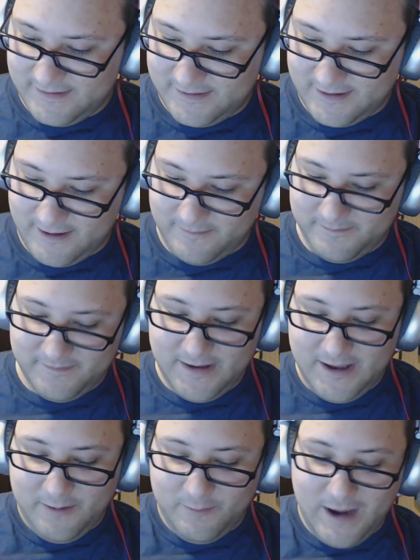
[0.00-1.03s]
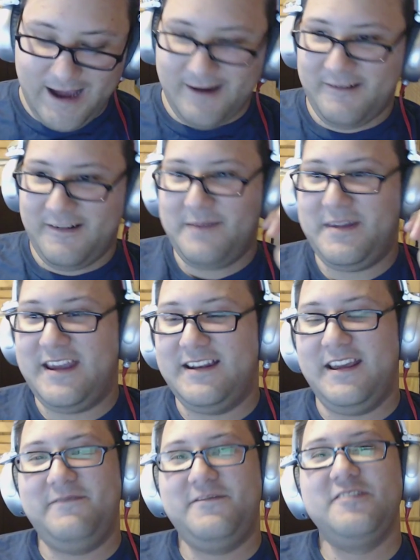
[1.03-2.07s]
So, well, I mean,
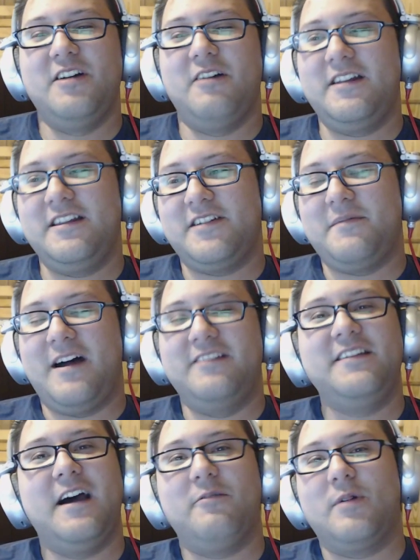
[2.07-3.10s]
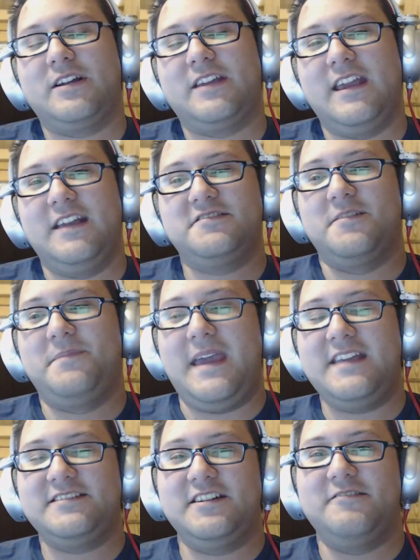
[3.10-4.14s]
if you know anything about networking, so
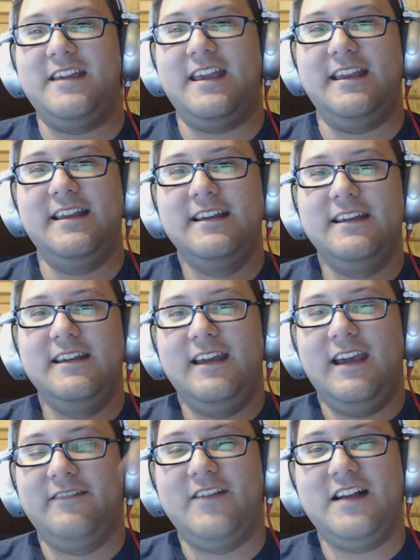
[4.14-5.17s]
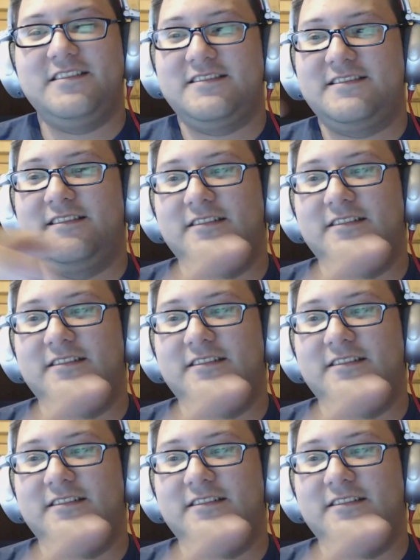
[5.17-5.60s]
basically, unless you're